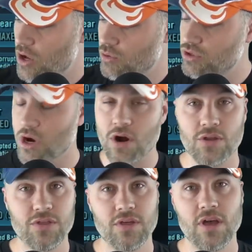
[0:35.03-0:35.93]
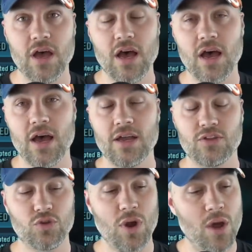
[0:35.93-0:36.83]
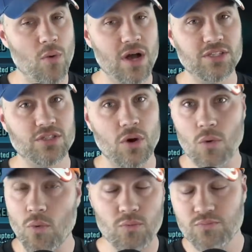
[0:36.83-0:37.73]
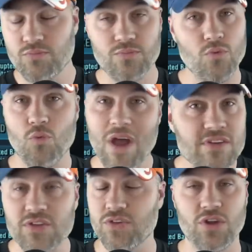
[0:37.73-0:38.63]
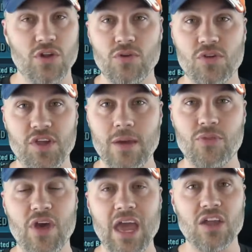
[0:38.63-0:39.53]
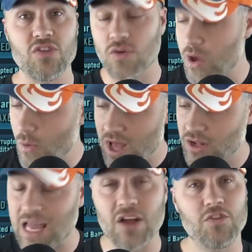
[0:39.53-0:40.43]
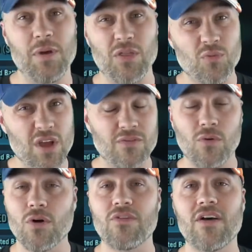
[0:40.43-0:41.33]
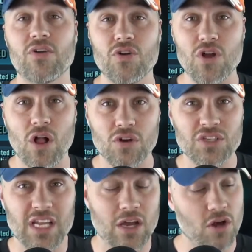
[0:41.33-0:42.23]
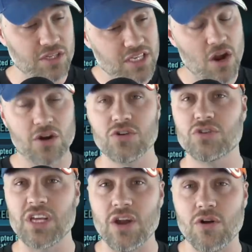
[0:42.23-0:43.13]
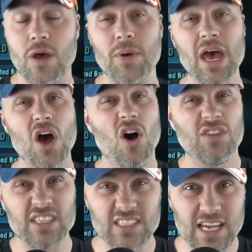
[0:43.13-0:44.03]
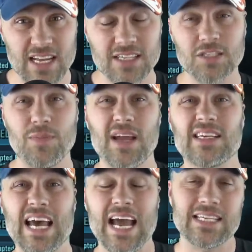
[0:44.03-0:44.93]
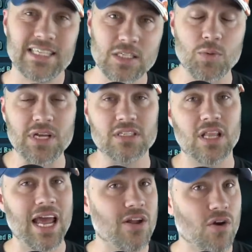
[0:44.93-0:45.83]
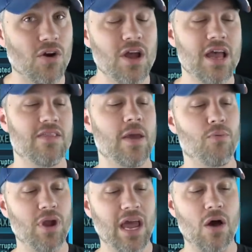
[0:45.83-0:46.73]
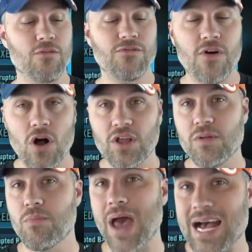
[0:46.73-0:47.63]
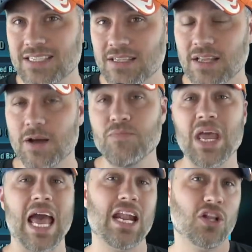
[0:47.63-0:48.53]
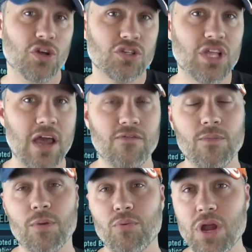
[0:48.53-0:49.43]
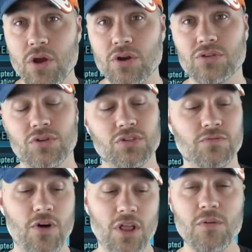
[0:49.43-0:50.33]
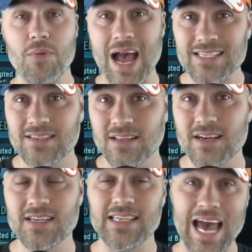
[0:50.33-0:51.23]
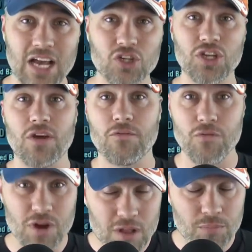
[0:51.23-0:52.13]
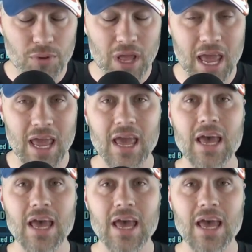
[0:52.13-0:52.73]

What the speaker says: Darth Traya was, so revan's going to do the same thing. And so they whaled out, spent $300, $400, $500 getting all these characters geared up, all these Zetas spent, and 6 weeks later they bring out Fallen Bastila, and it looks like from the precursors, the Fallen Bastila is actually a free-to-play